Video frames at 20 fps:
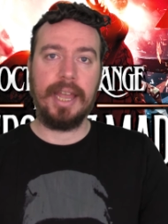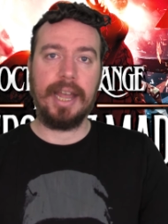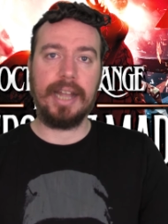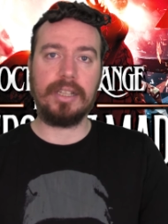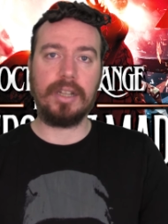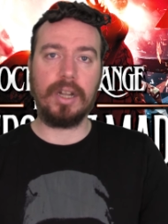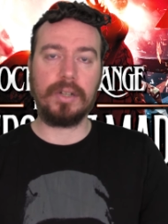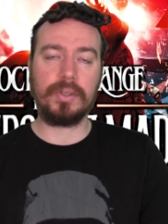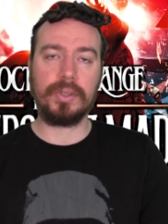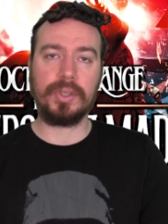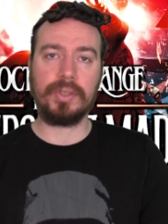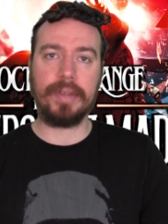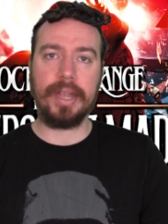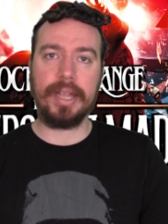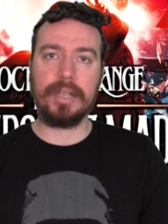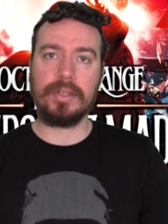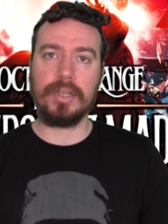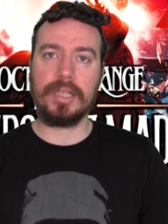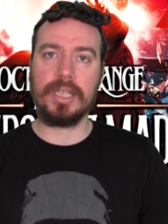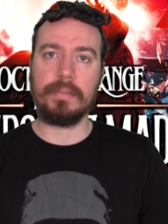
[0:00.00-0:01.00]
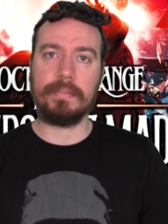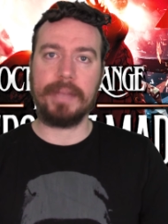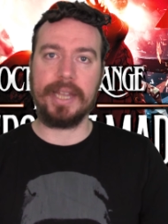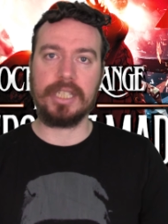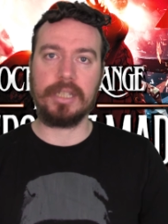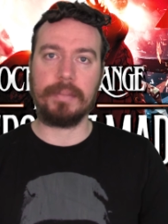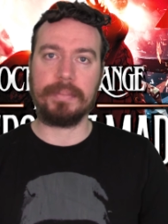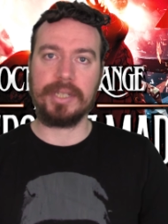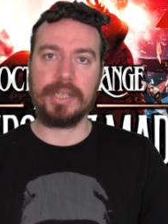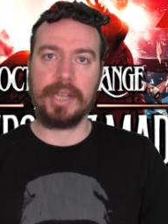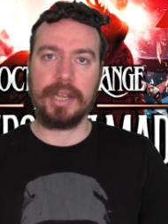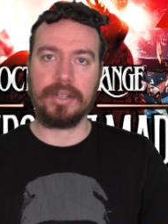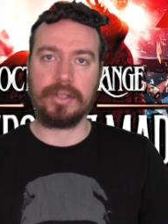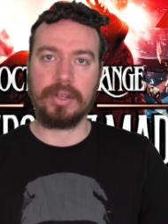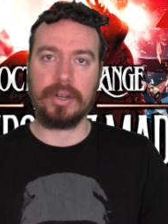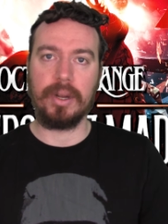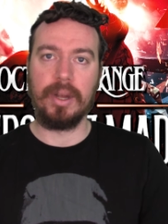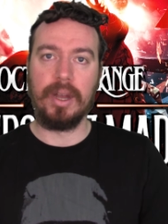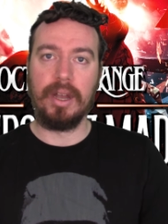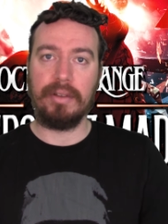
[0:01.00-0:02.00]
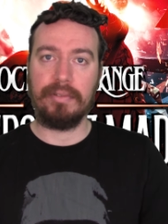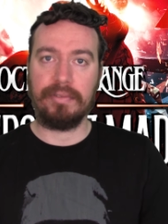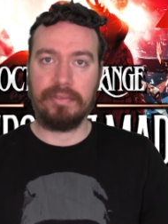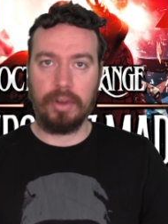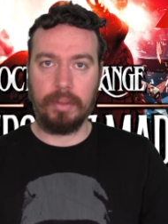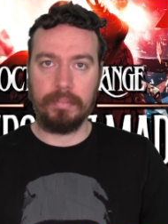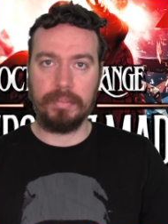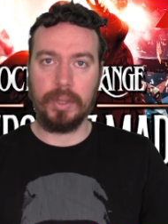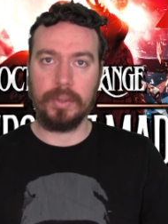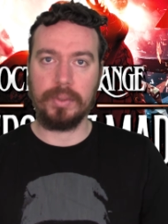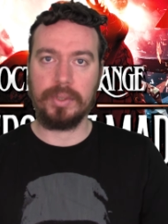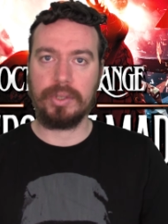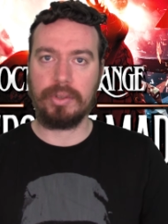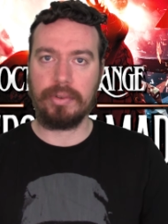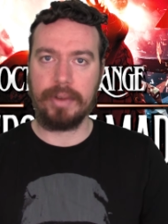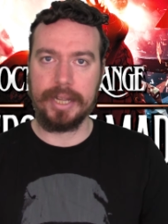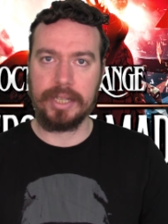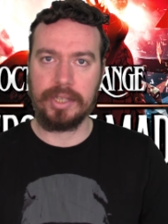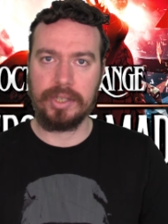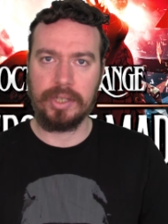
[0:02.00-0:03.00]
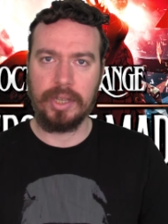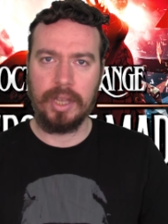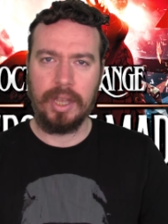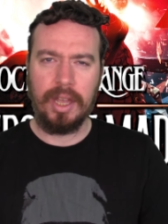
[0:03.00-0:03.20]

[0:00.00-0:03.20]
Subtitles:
and Doctor Strange does his best to protect her from those threats.